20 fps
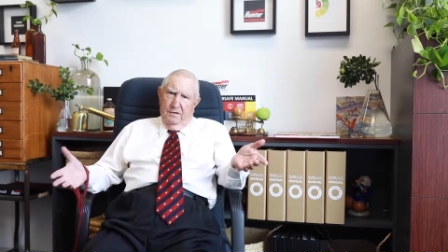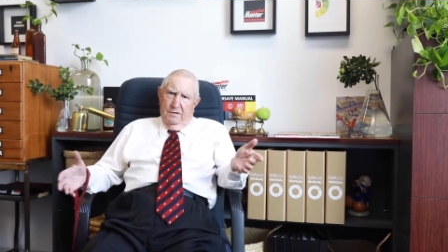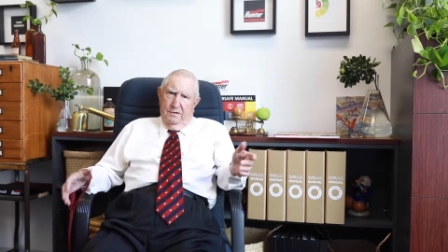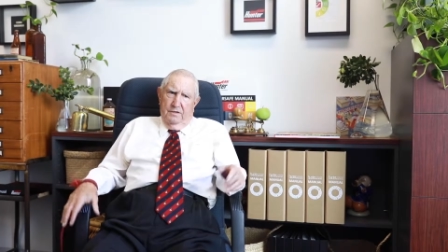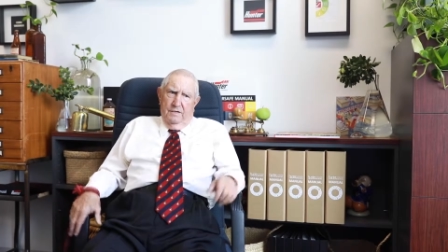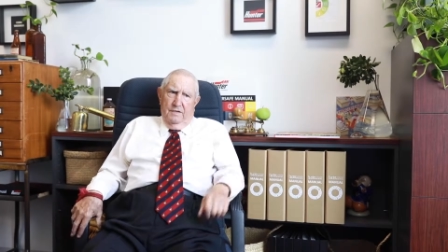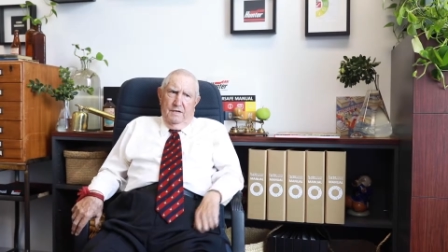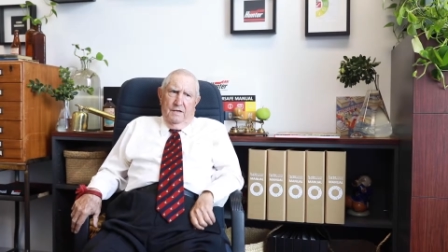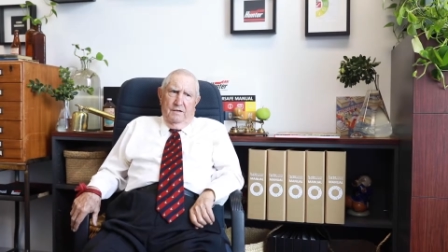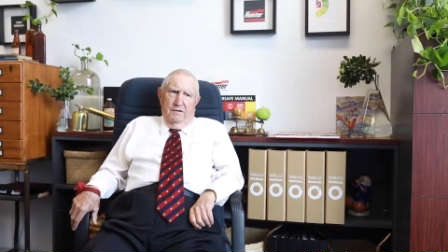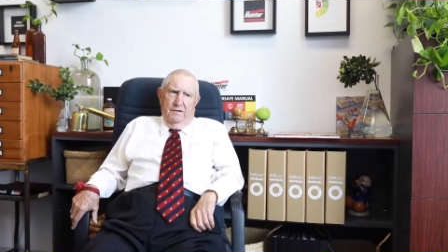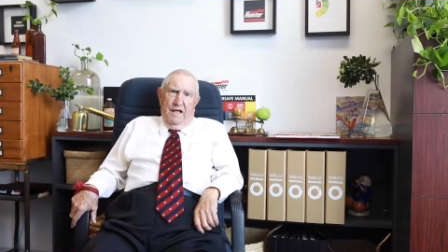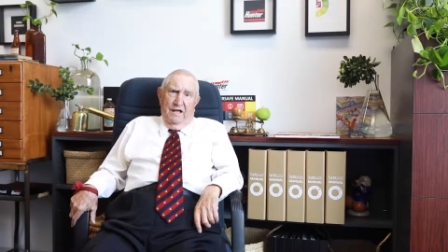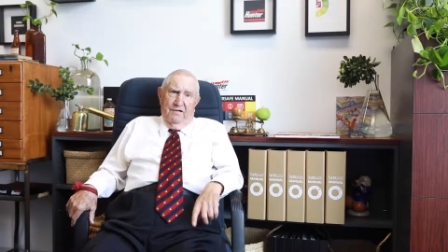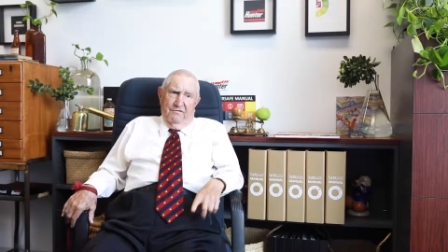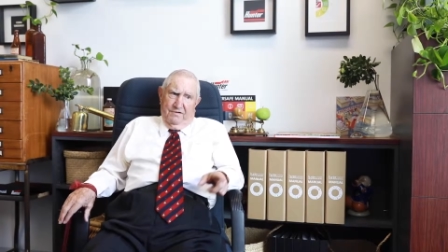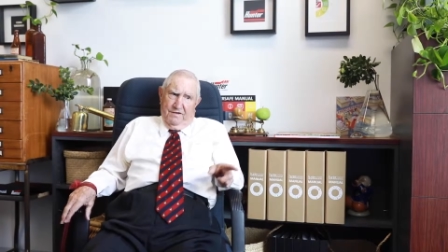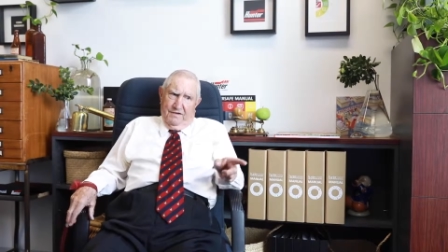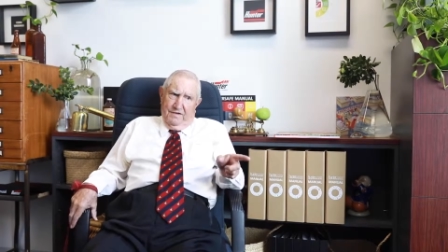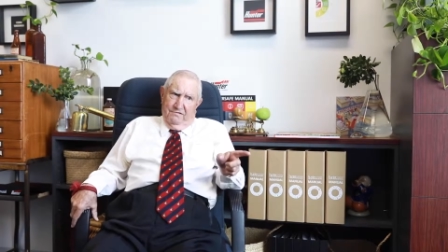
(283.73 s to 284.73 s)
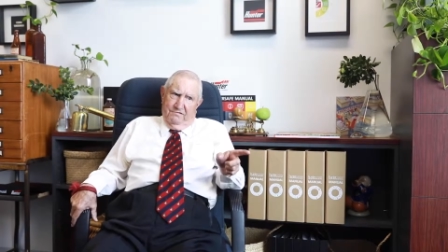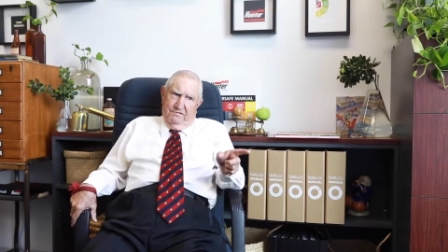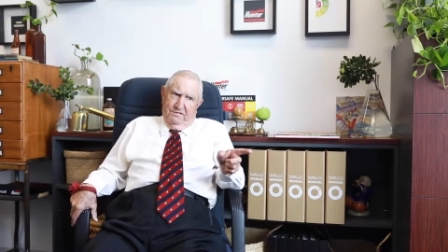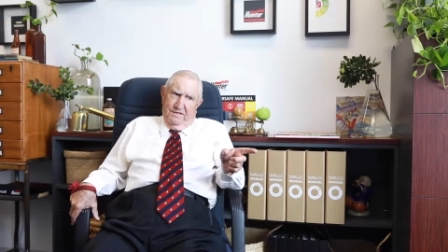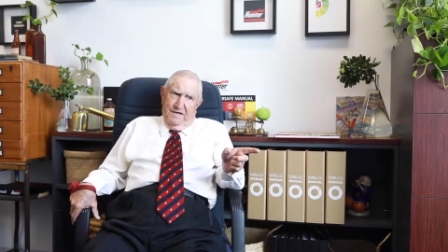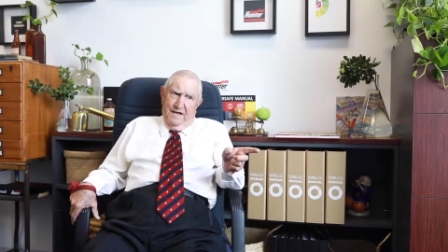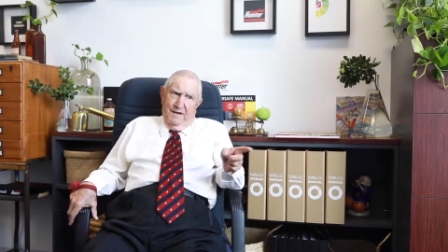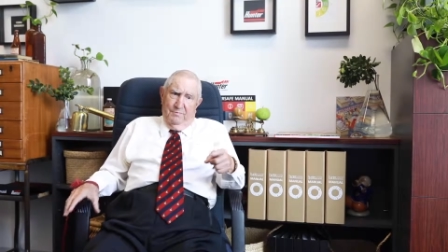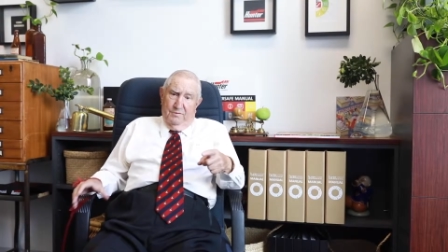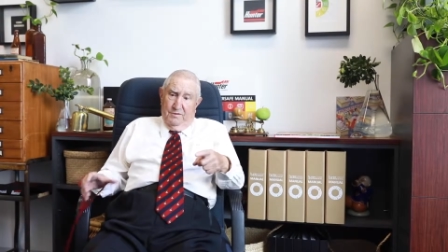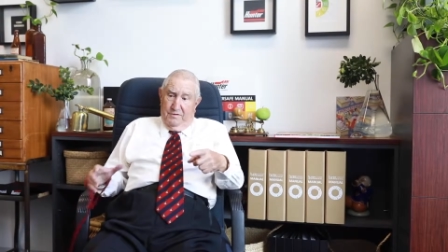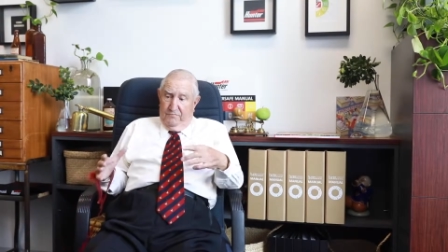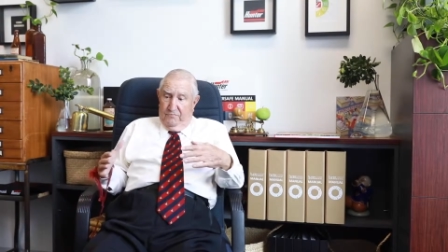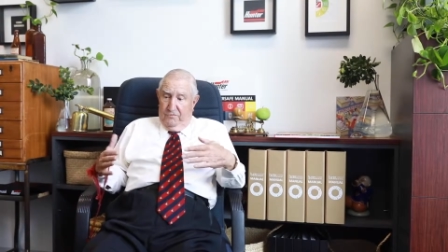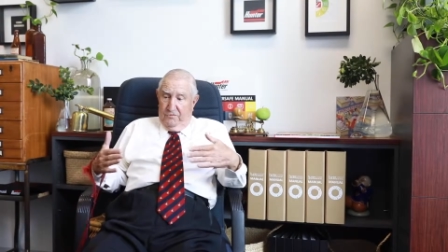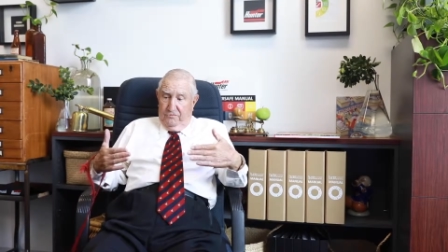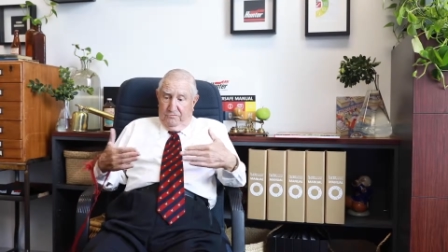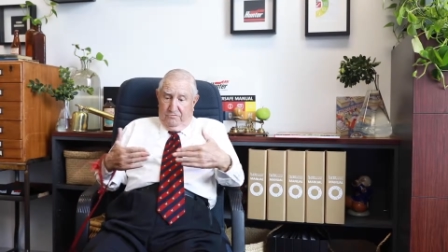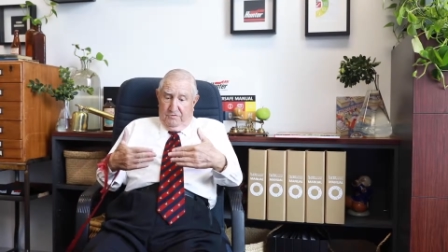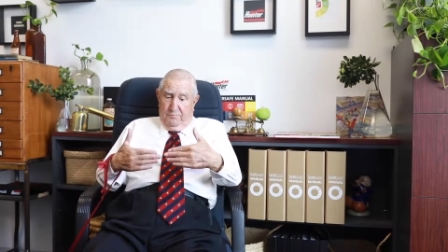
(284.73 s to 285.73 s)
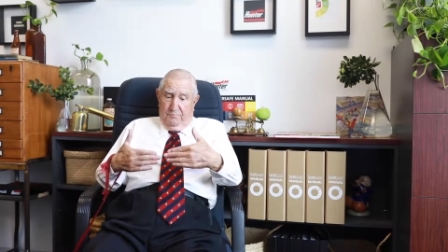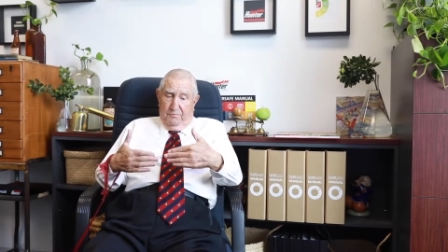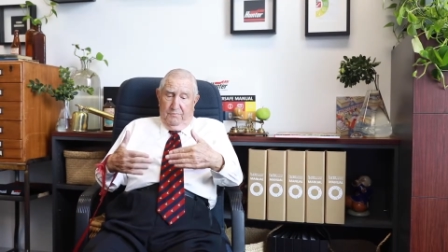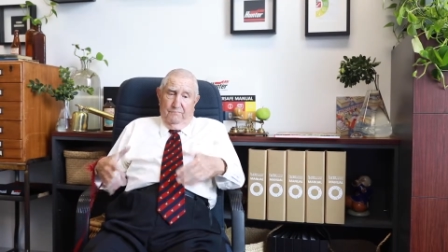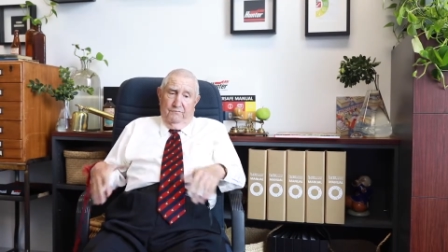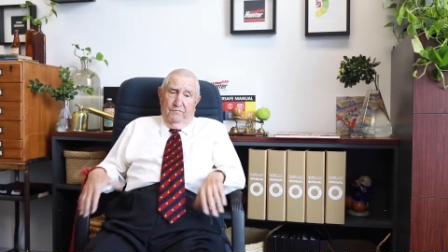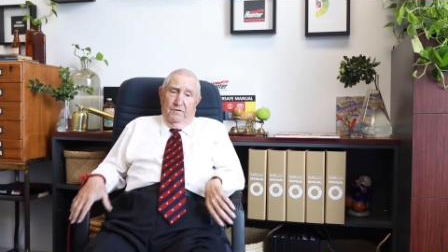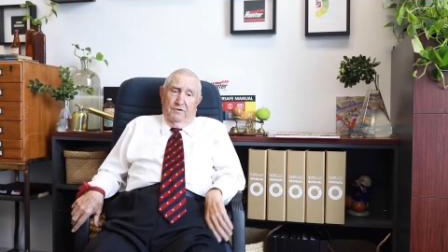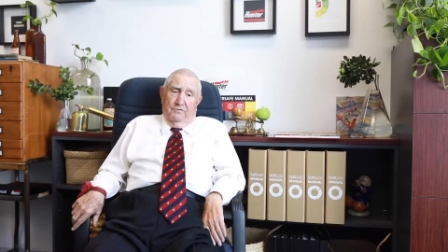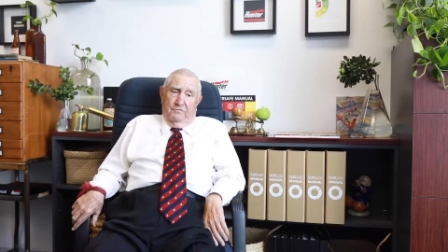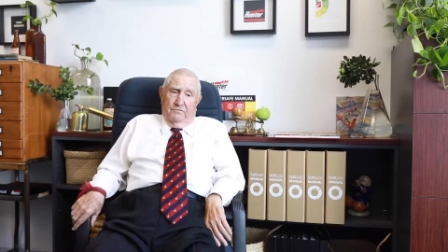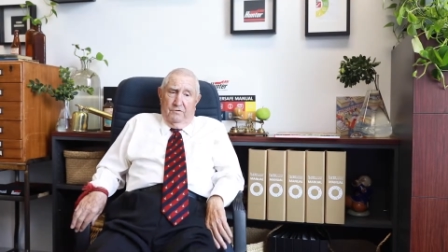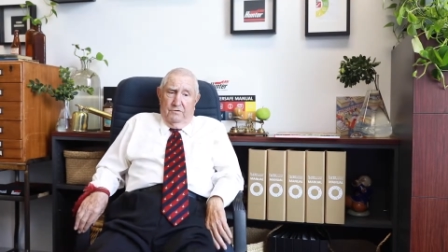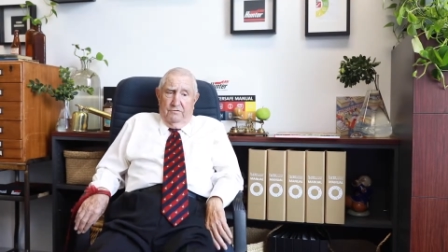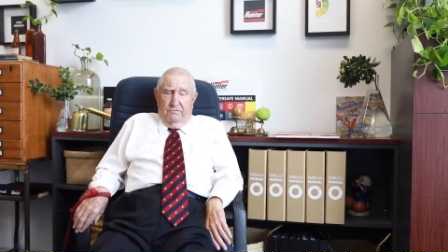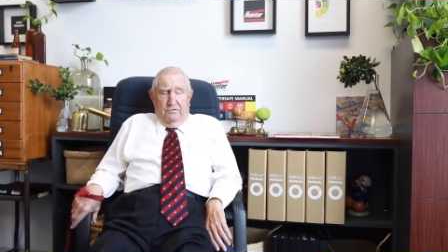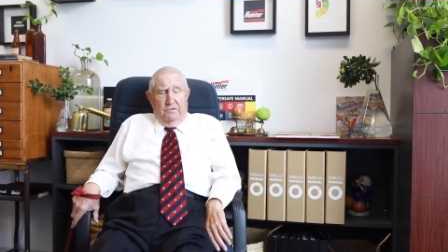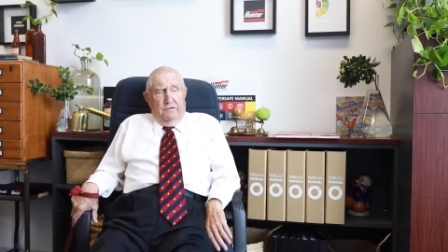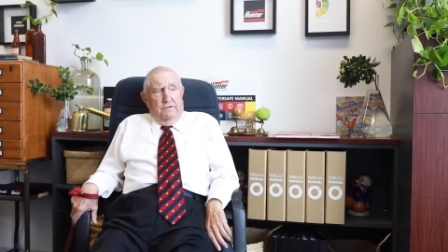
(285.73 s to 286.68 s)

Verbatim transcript: you know, as against the amateur versus the professionals.